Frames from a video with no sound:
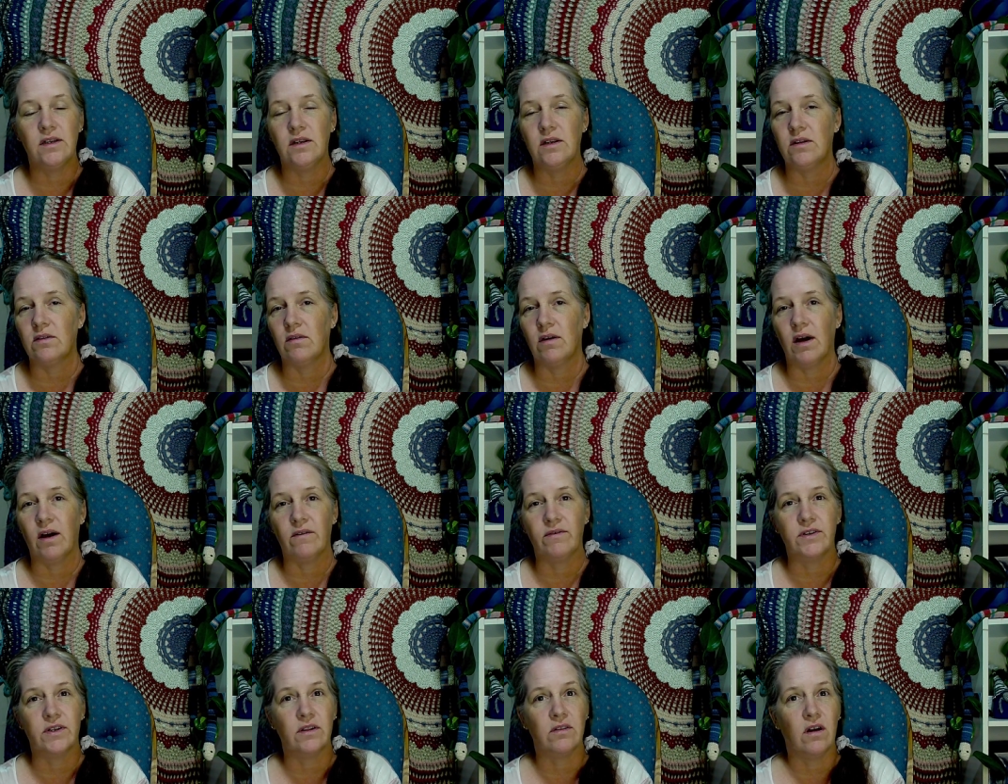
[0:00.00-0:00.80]
You don't have
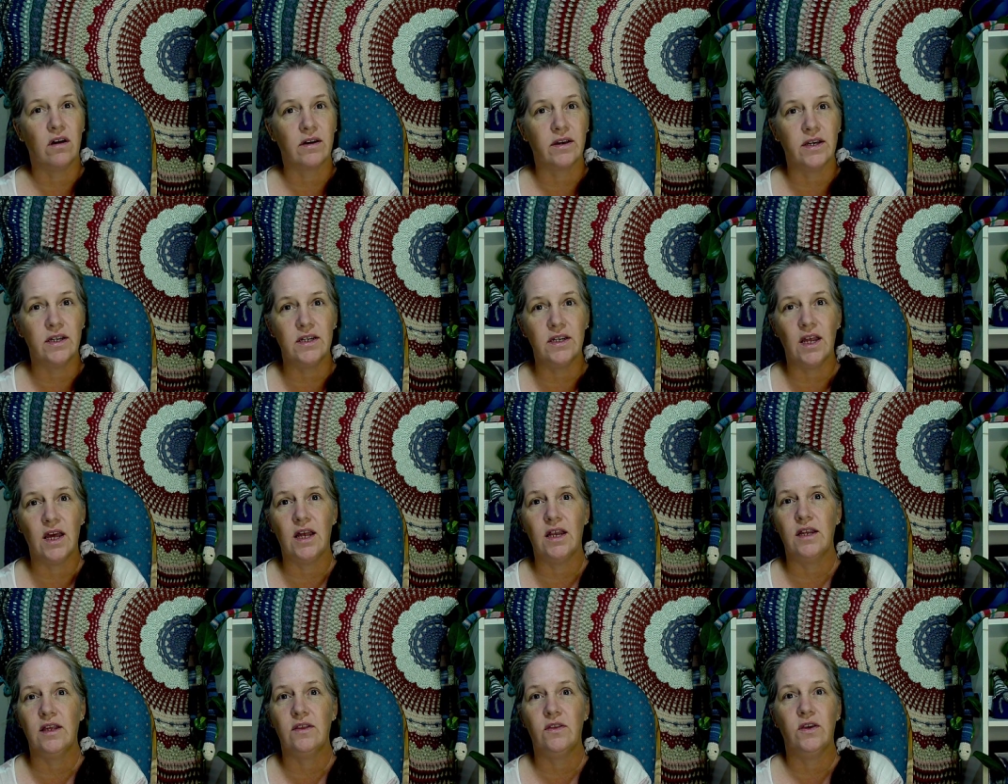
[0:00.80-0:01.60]
to log into
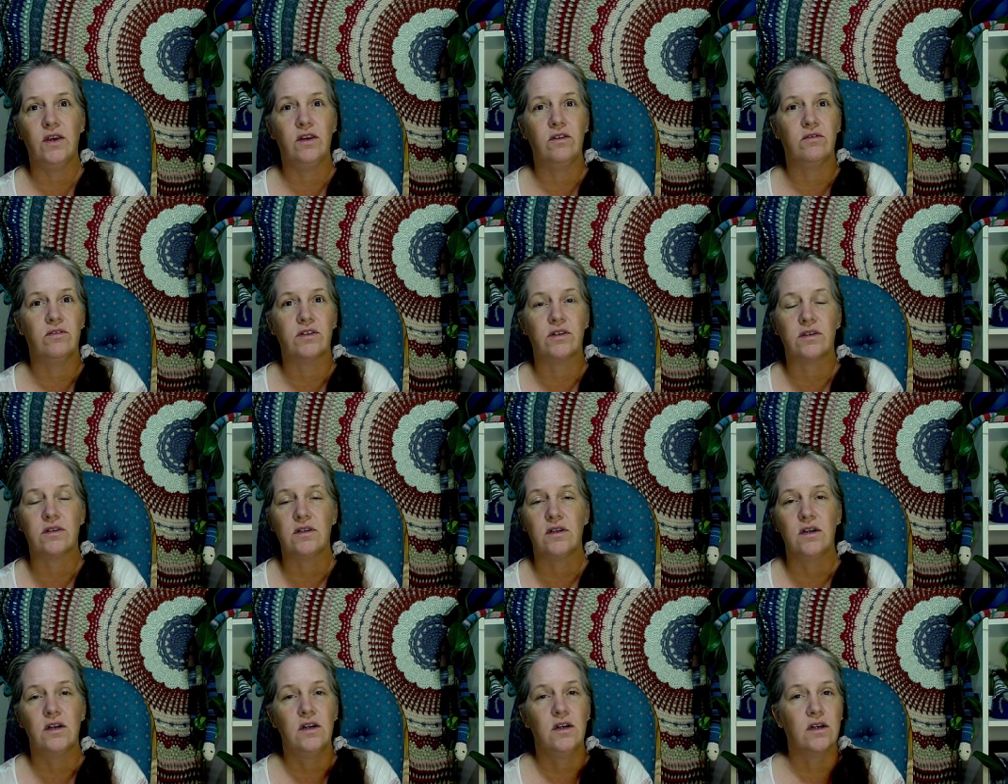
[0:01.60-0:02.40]
anything, you just
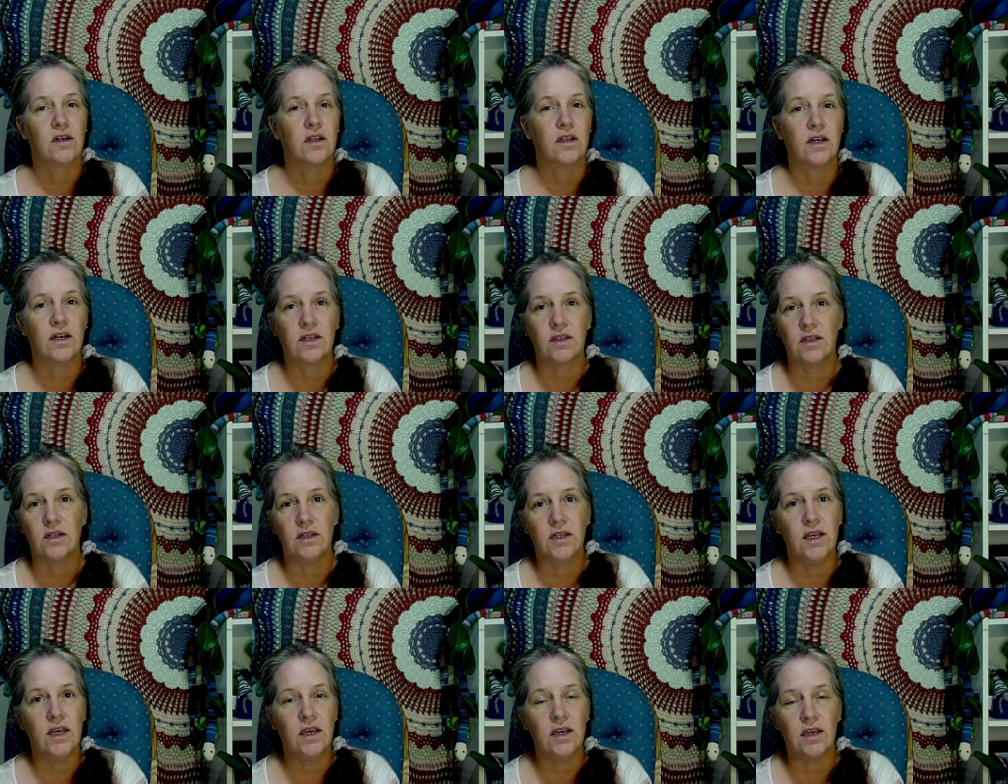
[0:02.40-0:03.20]
click the
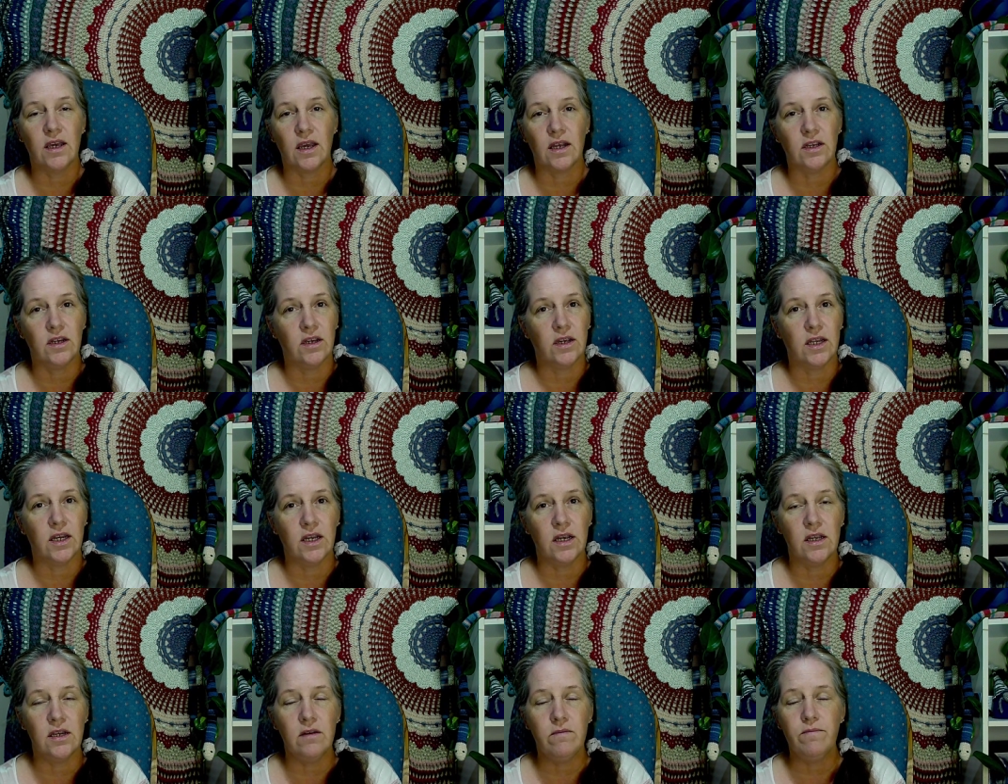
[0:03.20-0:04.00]
link and you get
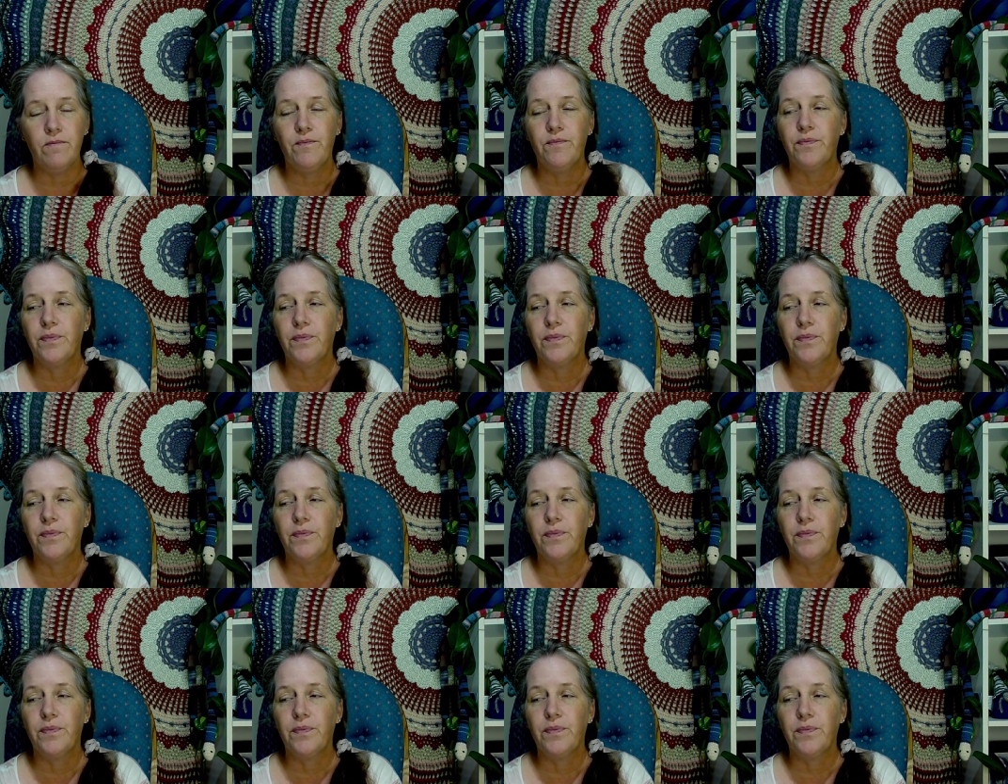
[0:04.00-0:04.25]
in.